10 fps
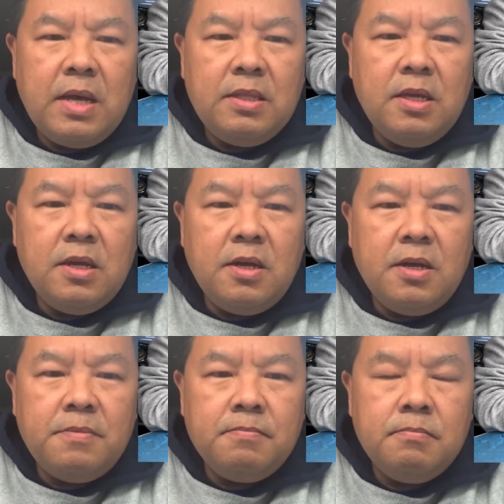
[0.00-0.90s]
did
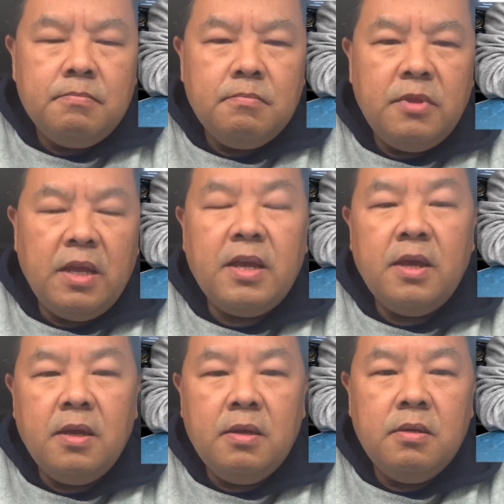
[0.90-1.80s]

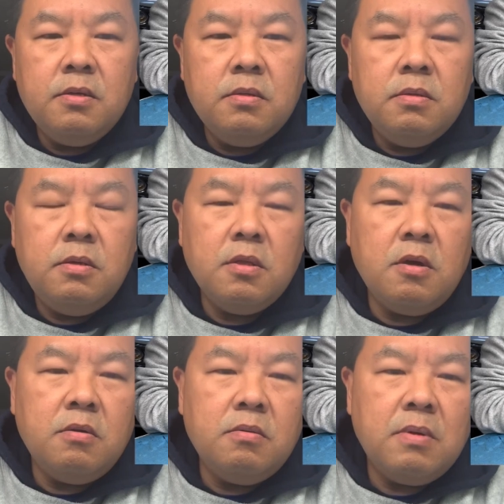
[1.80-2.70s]
thinking, you
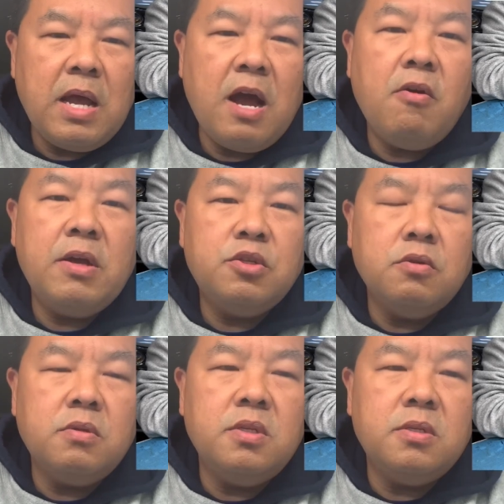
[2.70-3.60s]
know, how I
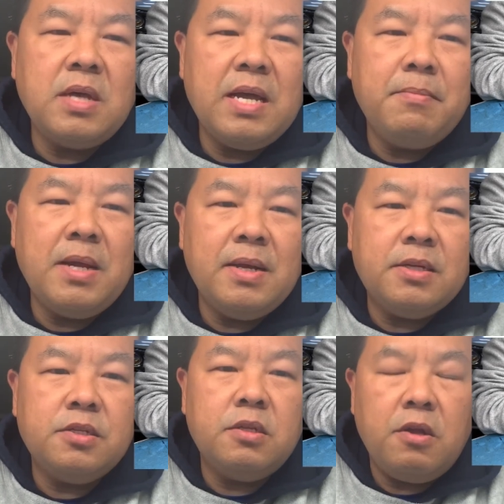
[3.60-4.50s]
should design my
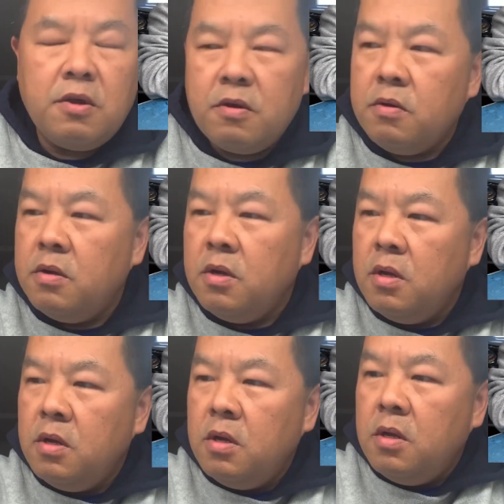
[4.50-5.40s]
next snare
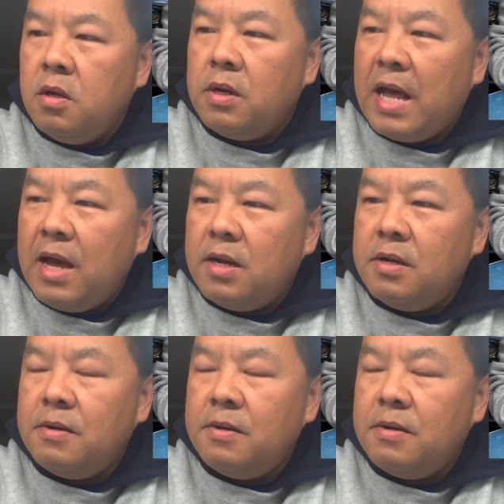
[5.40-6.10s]
that